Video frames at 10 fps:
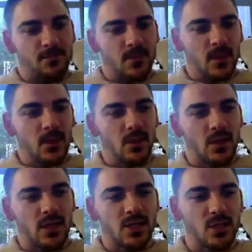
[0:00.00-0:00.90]

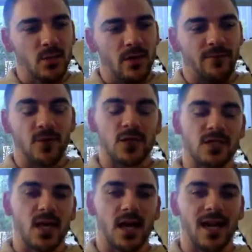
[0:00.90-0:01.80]
Initially when I first
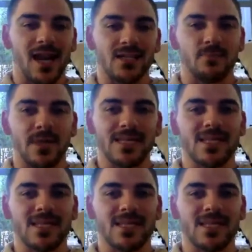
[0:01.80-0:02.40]
started out as a PT,